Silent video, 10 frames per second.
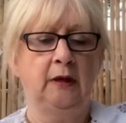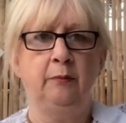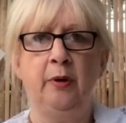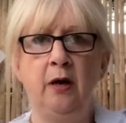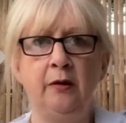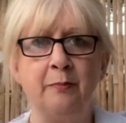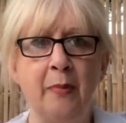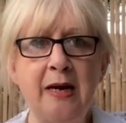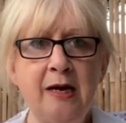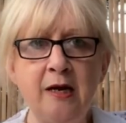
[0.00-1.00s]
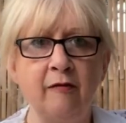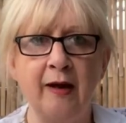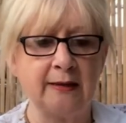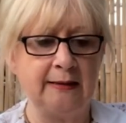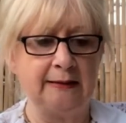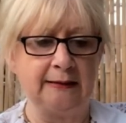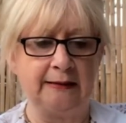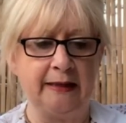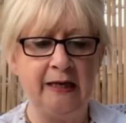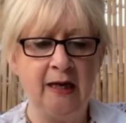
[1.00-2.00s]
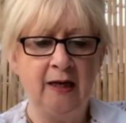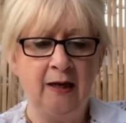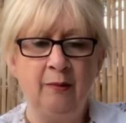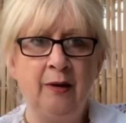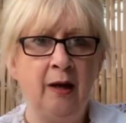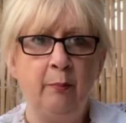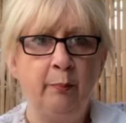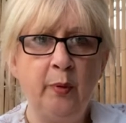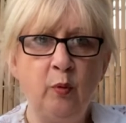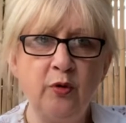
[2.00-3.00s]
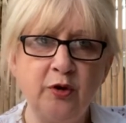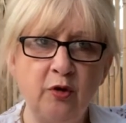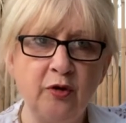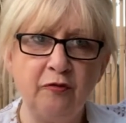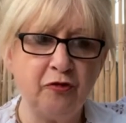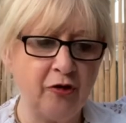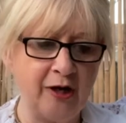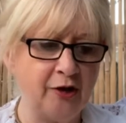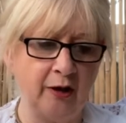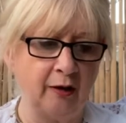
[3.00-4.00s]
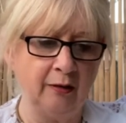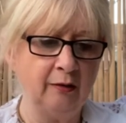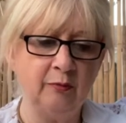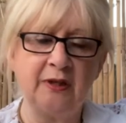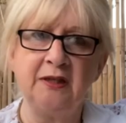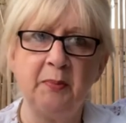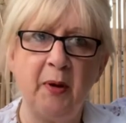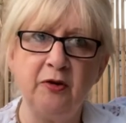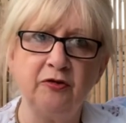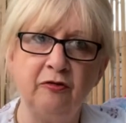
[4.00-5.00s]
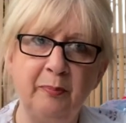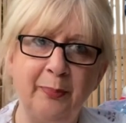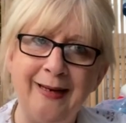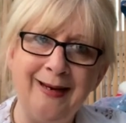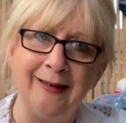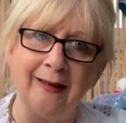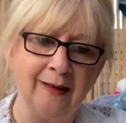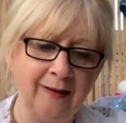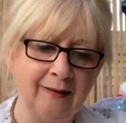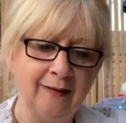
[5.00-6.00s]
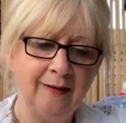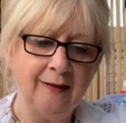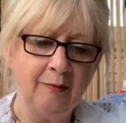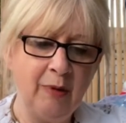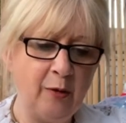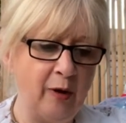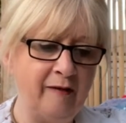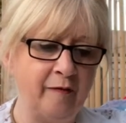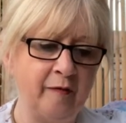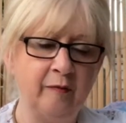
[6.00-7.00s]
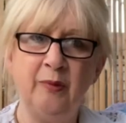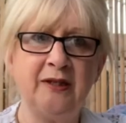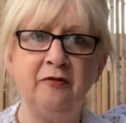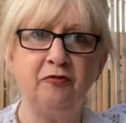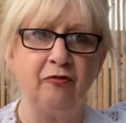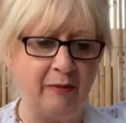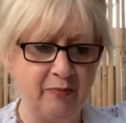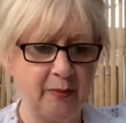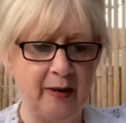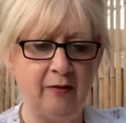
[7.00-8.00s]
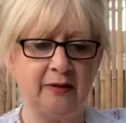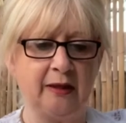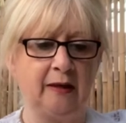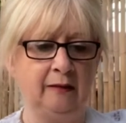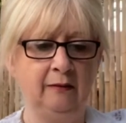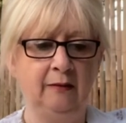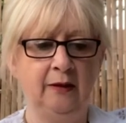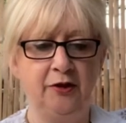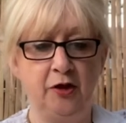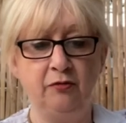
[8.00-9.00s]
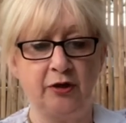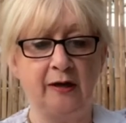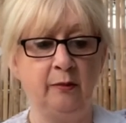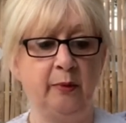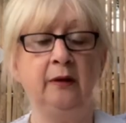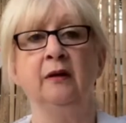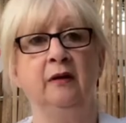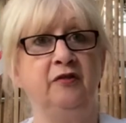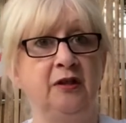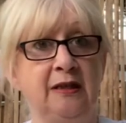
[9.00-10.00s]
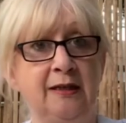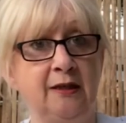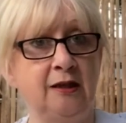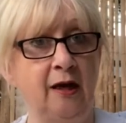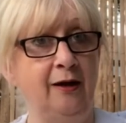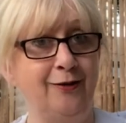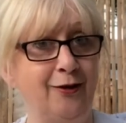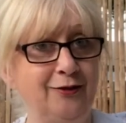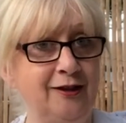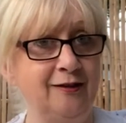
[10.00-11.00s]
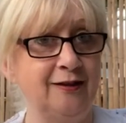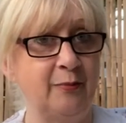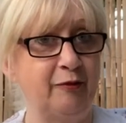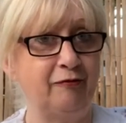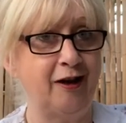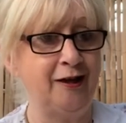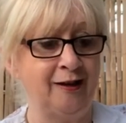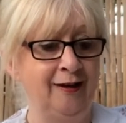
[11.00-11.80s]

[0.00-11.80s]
Pardon me, Your Excellency, but what sort of treasure was it supposed to have been? My wife must have dreamt about it, and you gentlemen have just listened to her nonsense, I'm afraid.